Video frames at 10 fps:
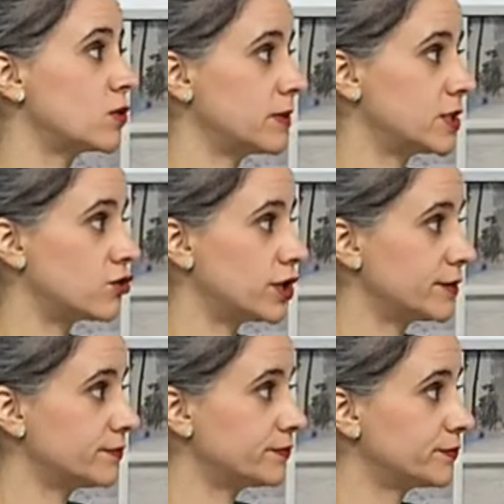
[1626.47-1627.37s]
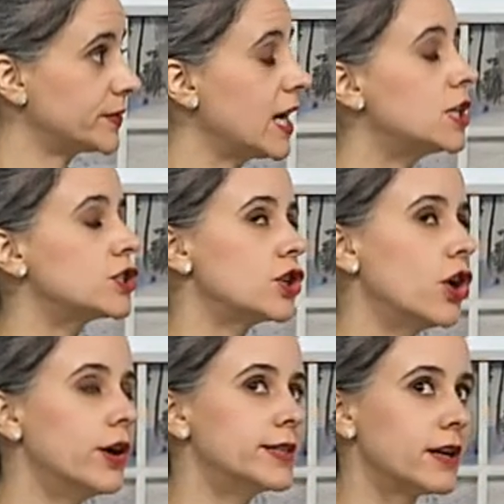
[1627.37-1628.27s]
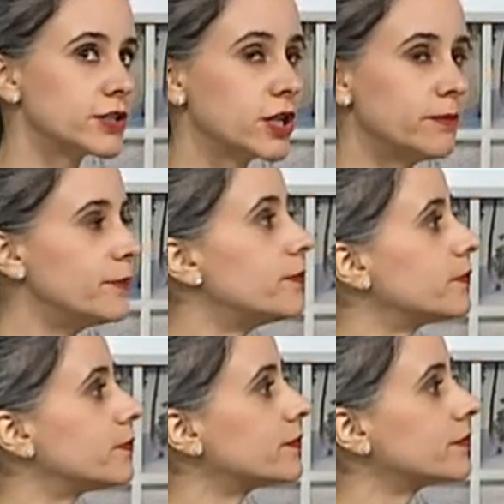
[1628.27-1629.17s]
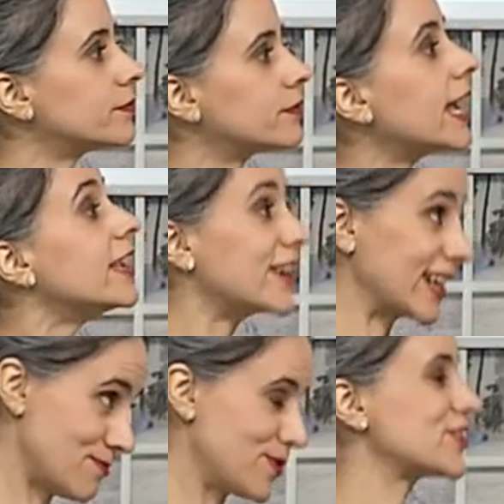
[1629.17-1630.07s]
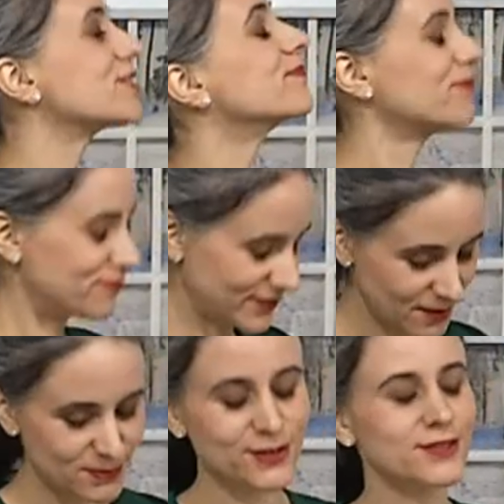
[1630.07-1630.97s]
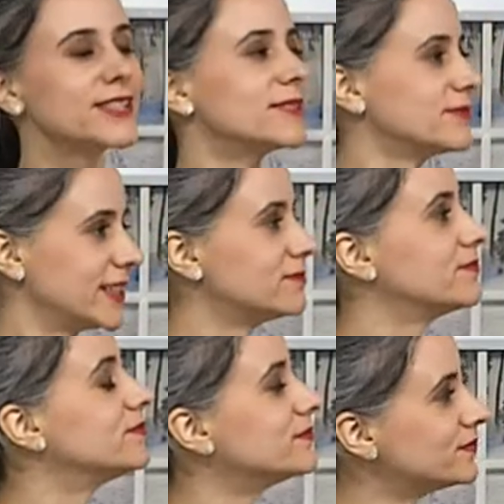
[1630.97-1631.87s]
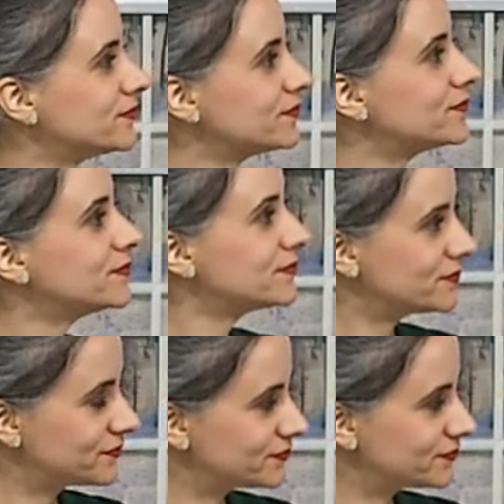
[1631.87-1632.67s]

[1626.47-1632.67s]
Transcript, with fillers: it will be dry. Okay. So there so are you some... Can you can you use can embossing emboss. onto that. Absolutely, then. yeah. That's why, because a lot of the